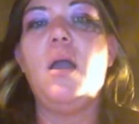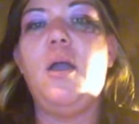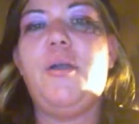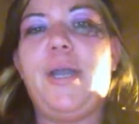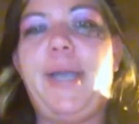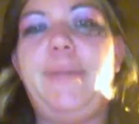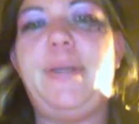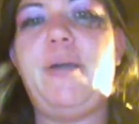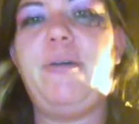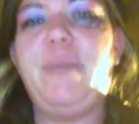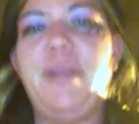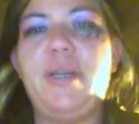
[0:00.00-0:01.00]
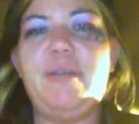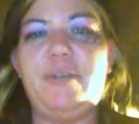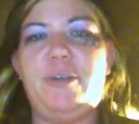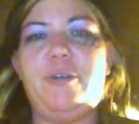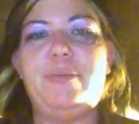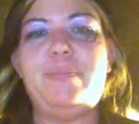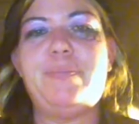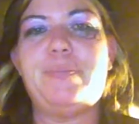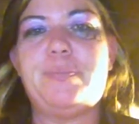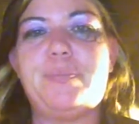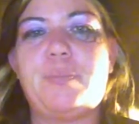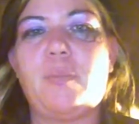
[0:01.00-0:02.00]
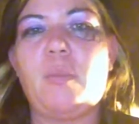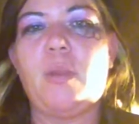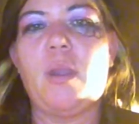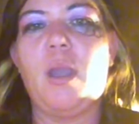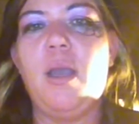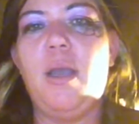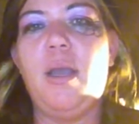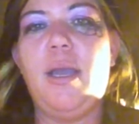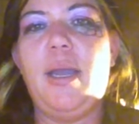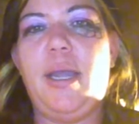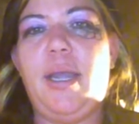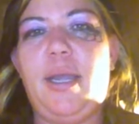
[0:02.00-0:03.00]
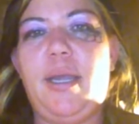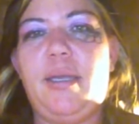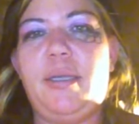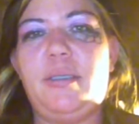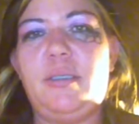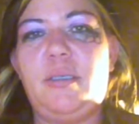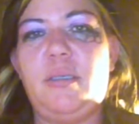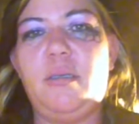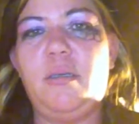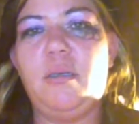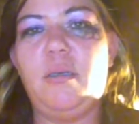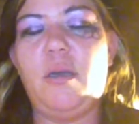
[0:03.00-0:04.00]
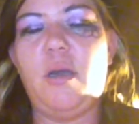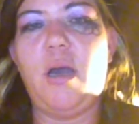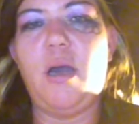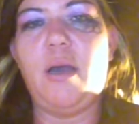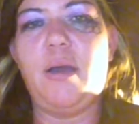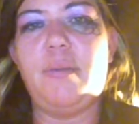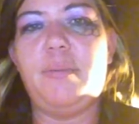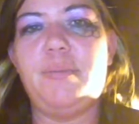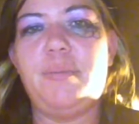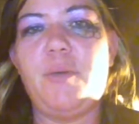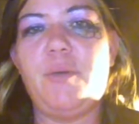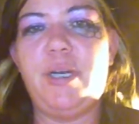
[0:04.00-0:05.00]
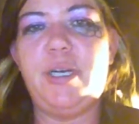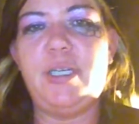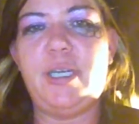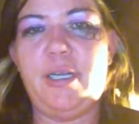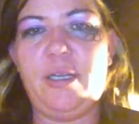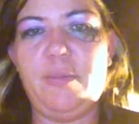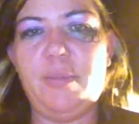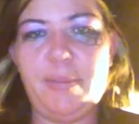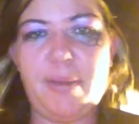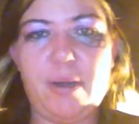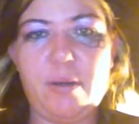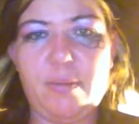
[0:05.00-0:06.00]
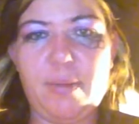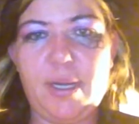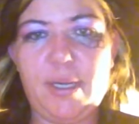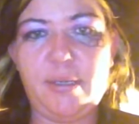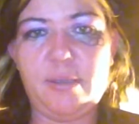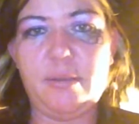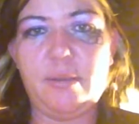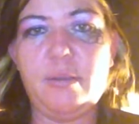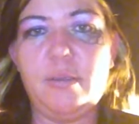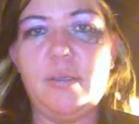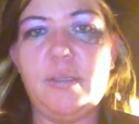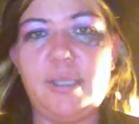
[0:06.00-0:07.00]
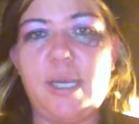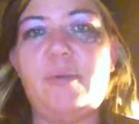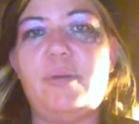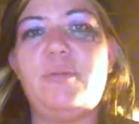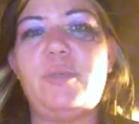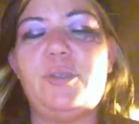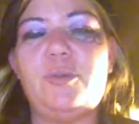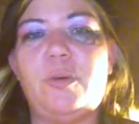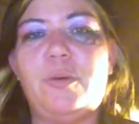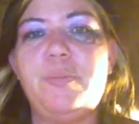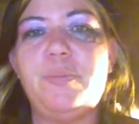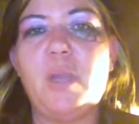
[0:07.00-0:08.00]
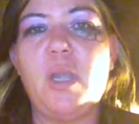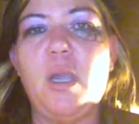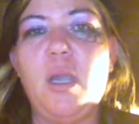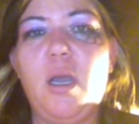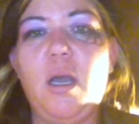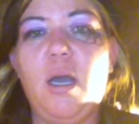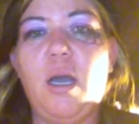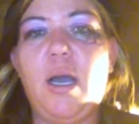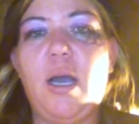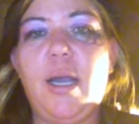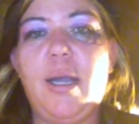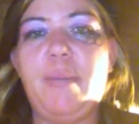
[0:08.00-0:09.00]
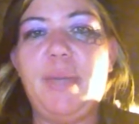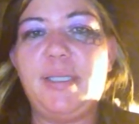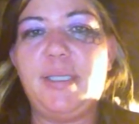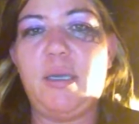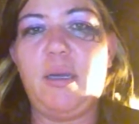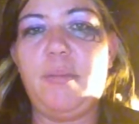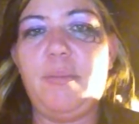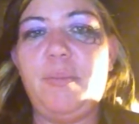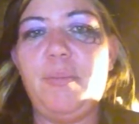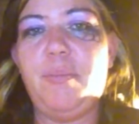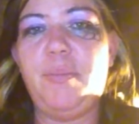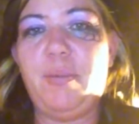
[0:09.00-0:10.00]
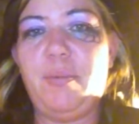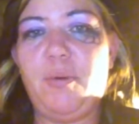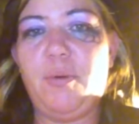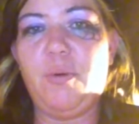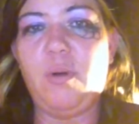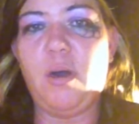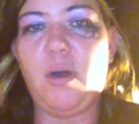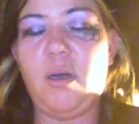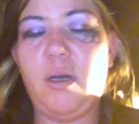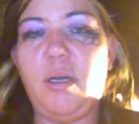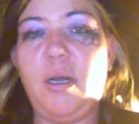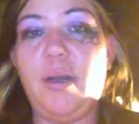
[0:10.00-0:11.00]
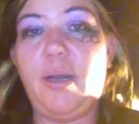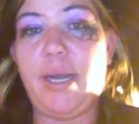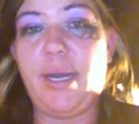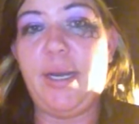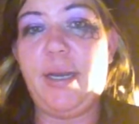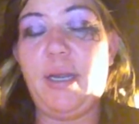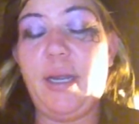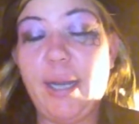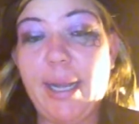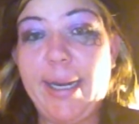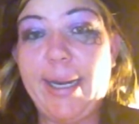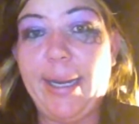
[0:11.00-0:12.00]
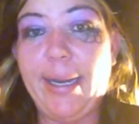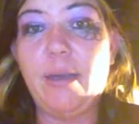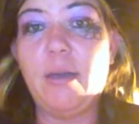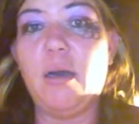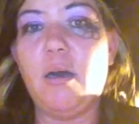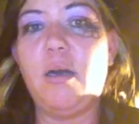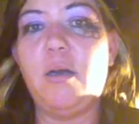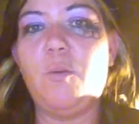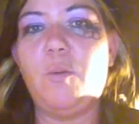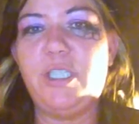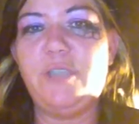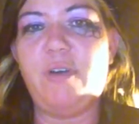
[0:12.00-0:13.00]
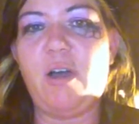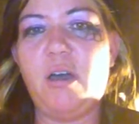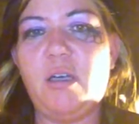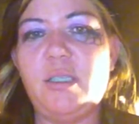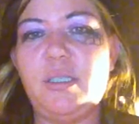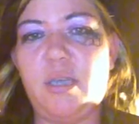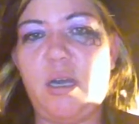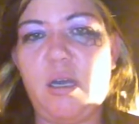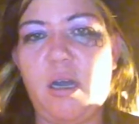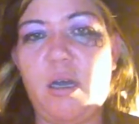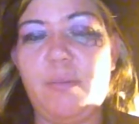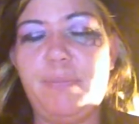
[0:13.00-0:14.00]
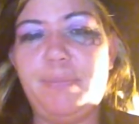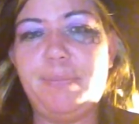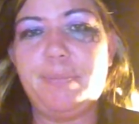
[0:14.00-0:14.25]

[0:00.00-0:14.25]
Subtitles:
Okay, now I'm in the living room, and I wanted to tell you a little bit about my Samhain ritual. I met some people on a lady on witchvox.com,